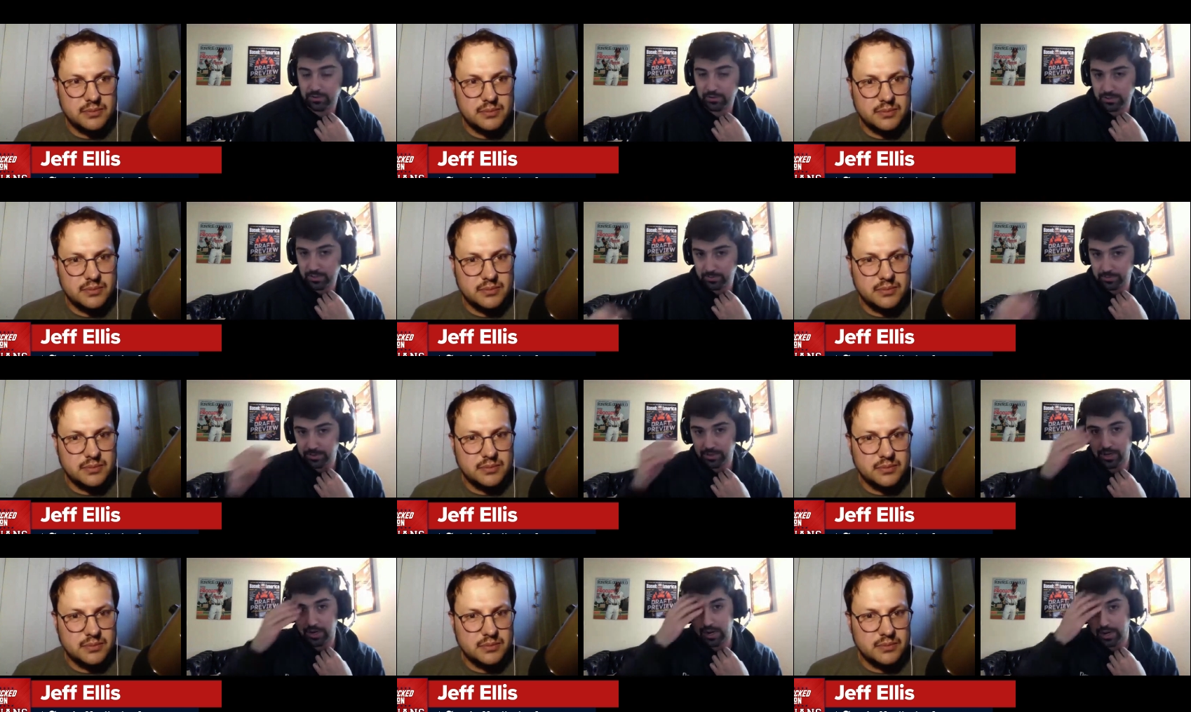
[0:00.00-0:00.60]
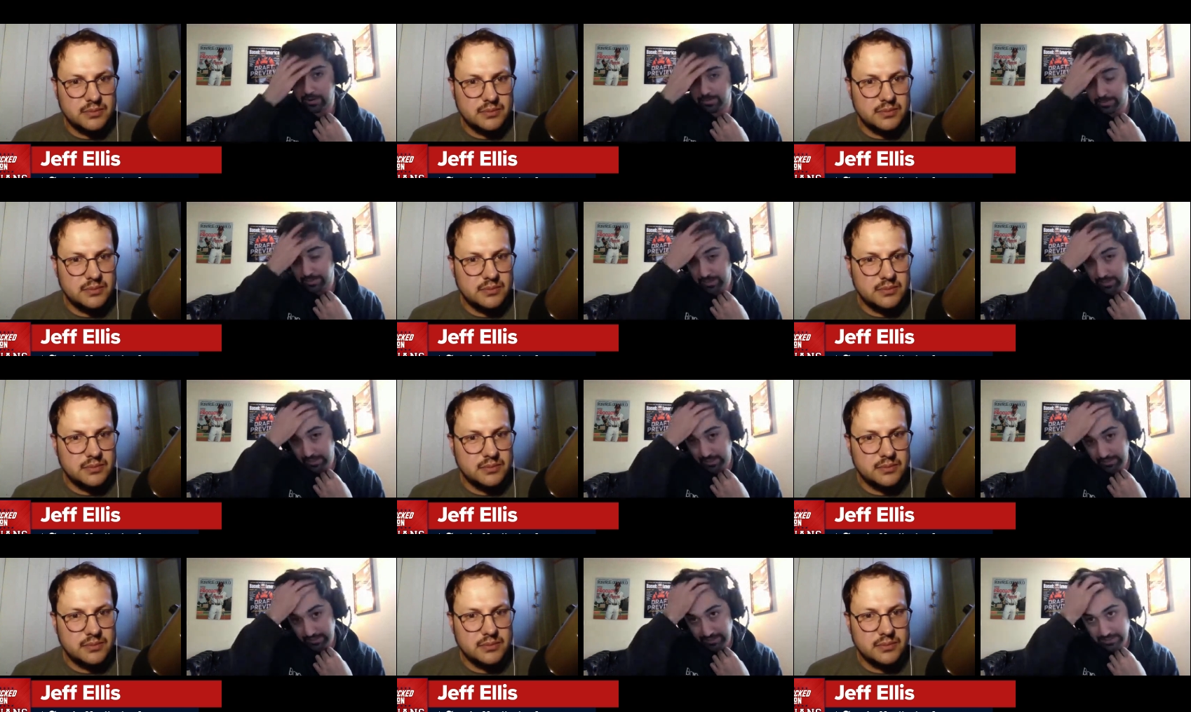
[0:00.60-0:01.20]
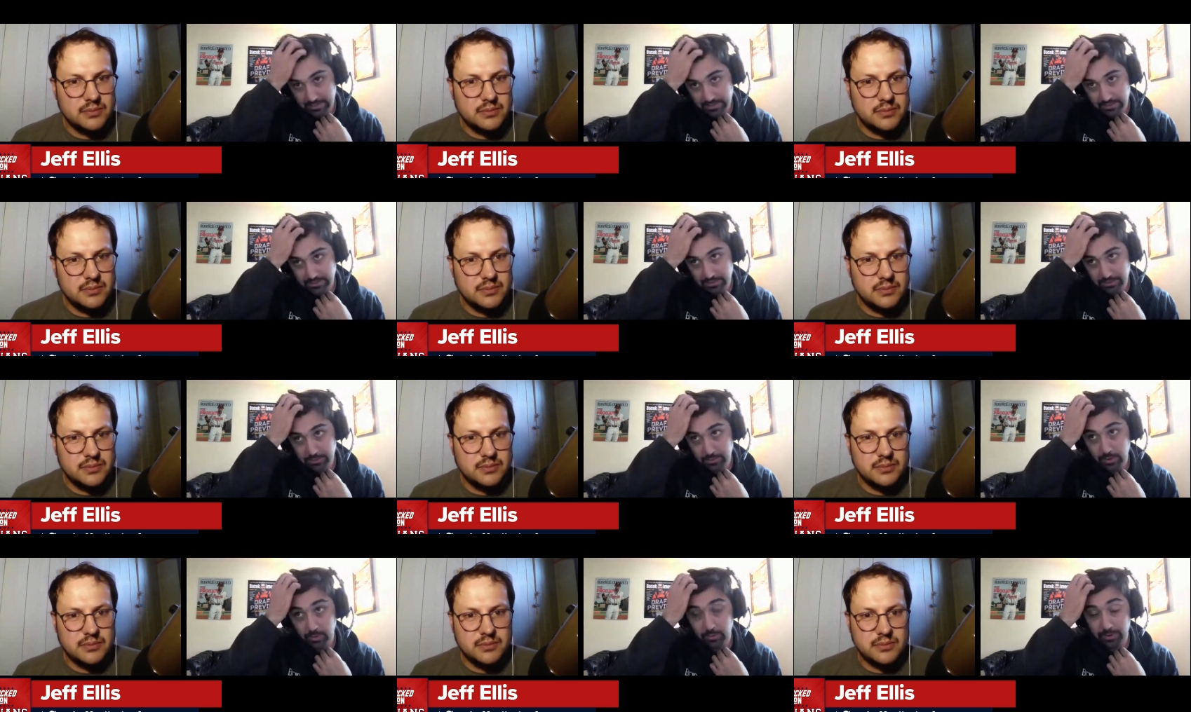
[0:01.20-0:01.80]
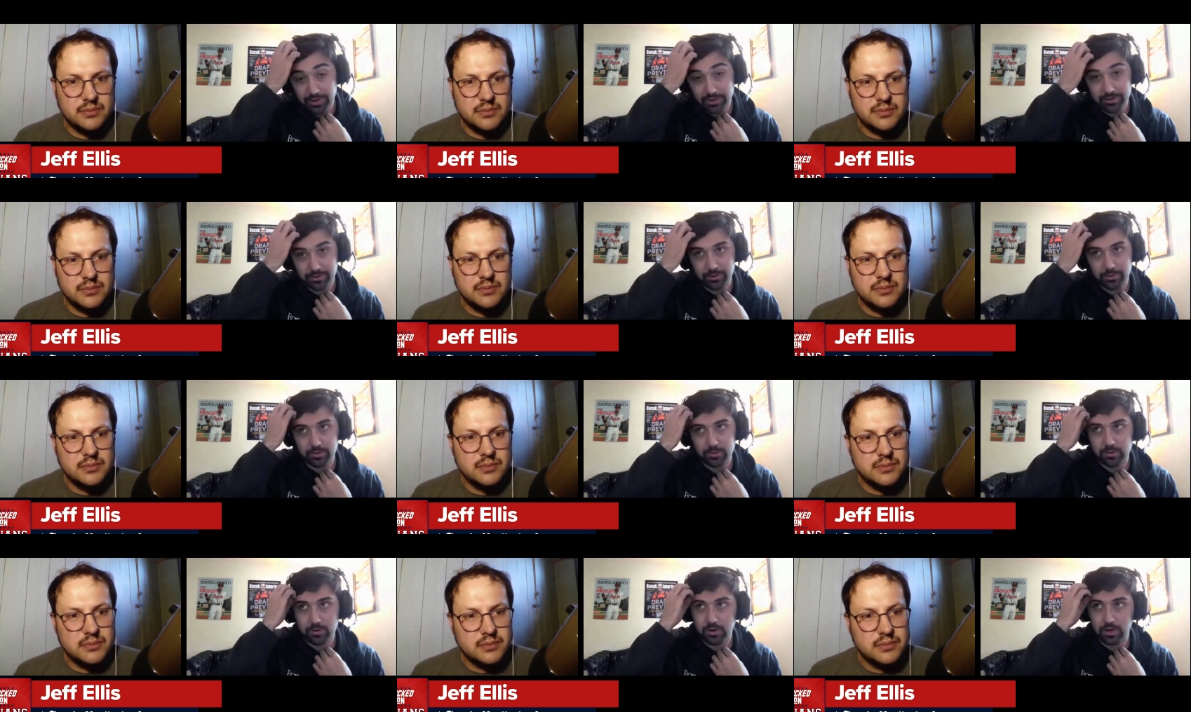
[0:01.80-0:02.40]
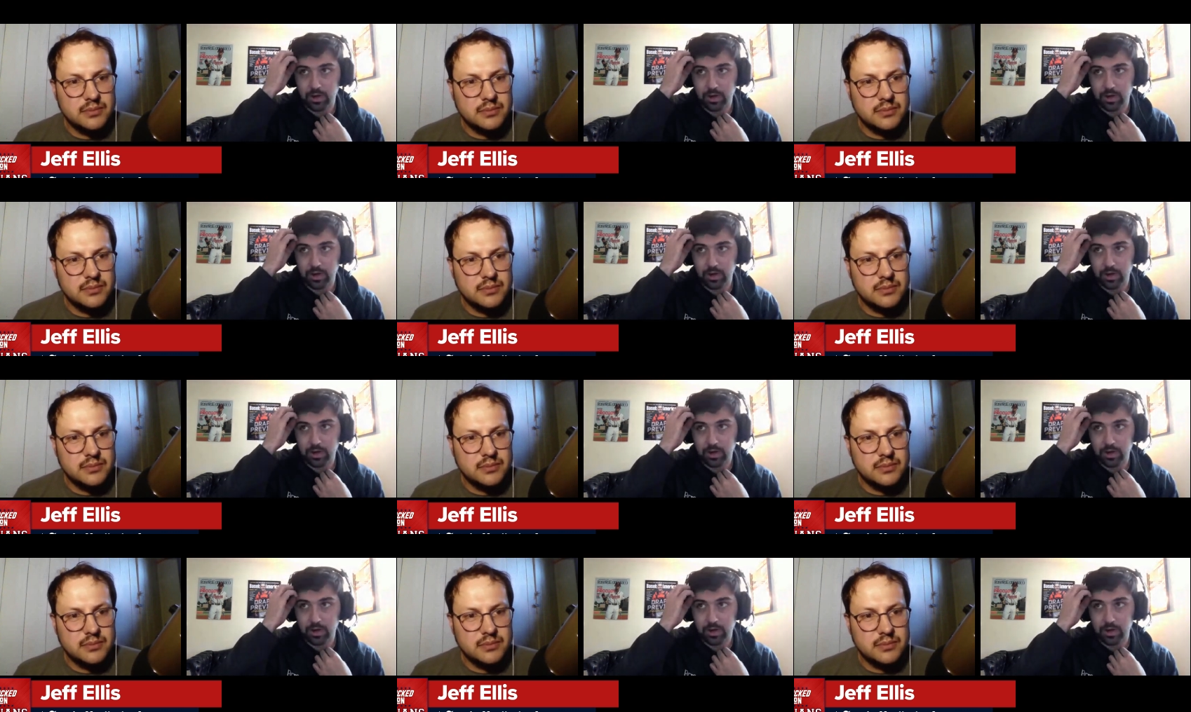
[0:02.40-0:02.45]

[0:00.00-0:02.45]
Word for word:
Speaker 1: who subscribes and kind of lets us do what we do.